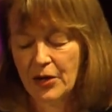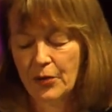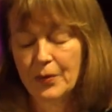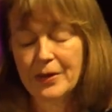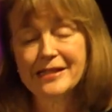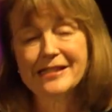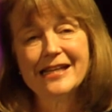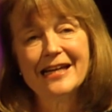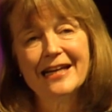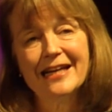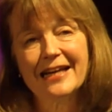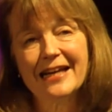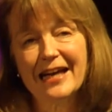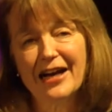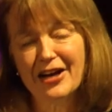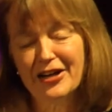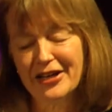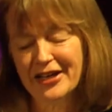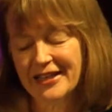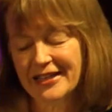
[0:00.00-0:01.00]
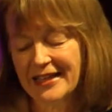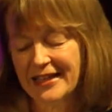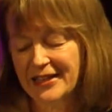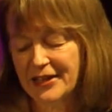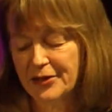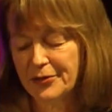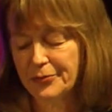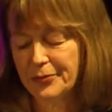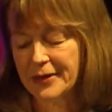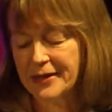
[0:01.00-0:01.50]
We take
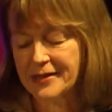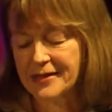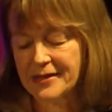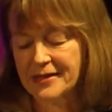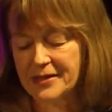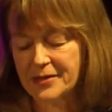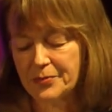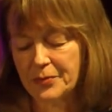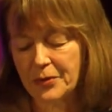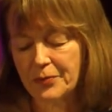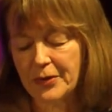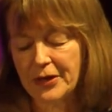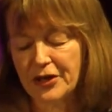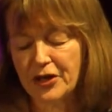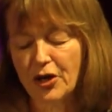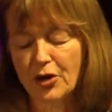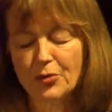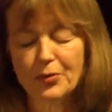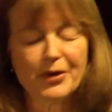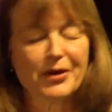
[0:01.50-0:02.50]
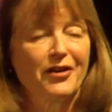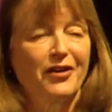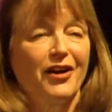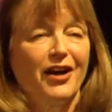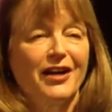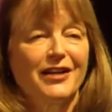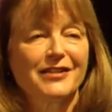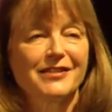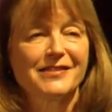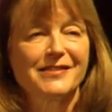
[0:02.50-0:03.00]
calculated risks when we know we are
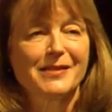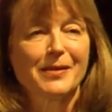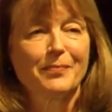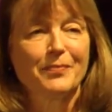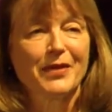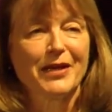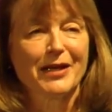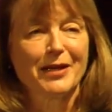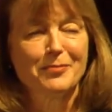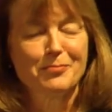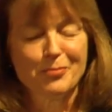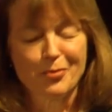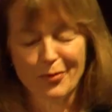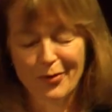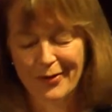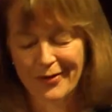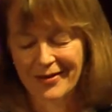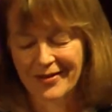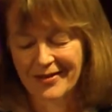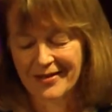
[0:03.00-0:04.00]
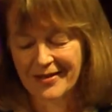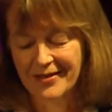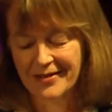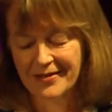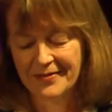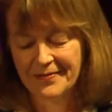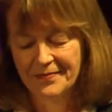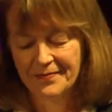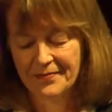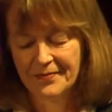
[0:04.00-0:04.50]
onto something important.
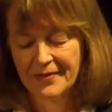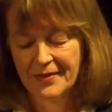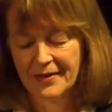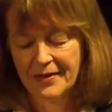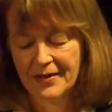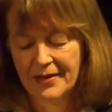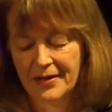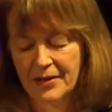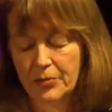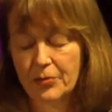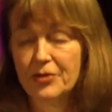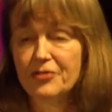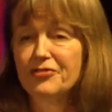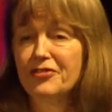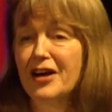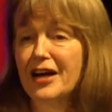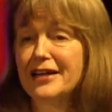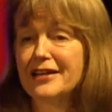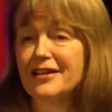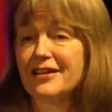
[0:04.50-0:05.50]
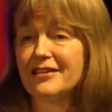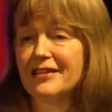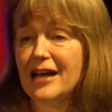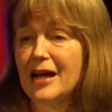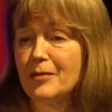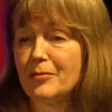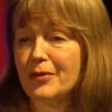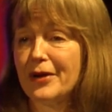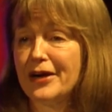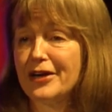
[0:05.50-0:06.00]
We find
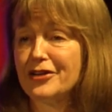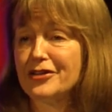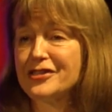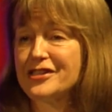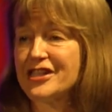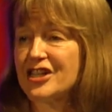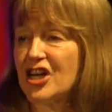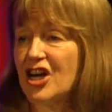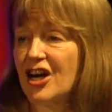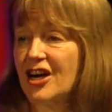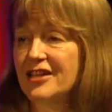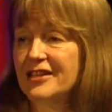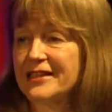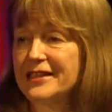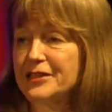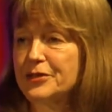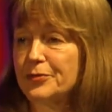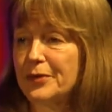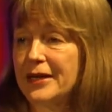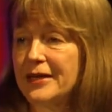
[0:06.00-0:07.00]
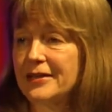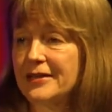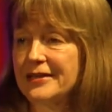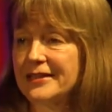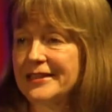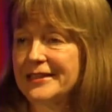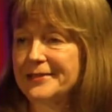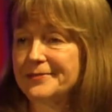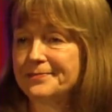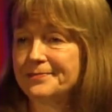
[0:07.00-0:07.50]
collaborators and colleagues
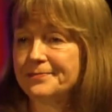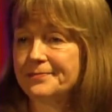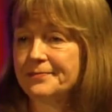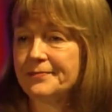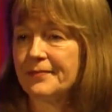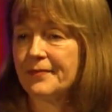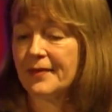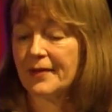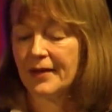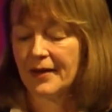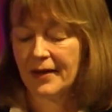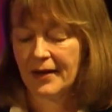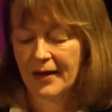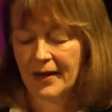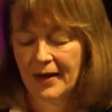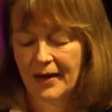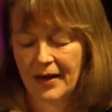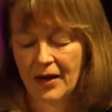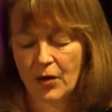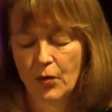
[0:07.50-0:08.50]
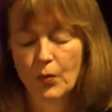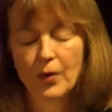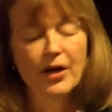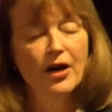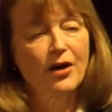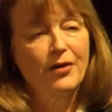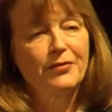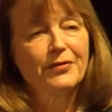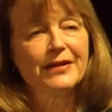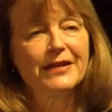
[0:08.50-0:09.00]
readily. We
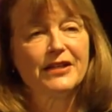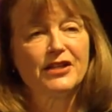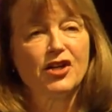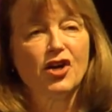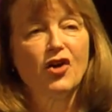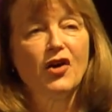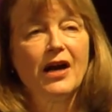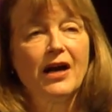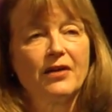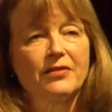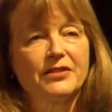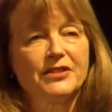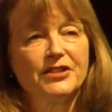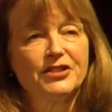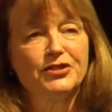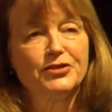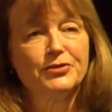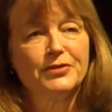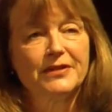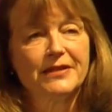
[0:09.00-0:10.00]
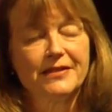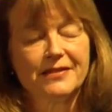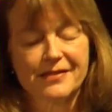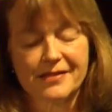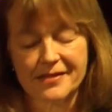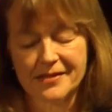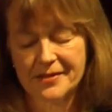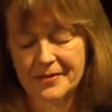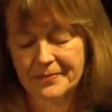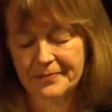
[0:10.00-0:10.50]
already know how to do
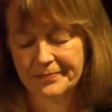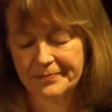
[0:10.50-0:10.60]
this.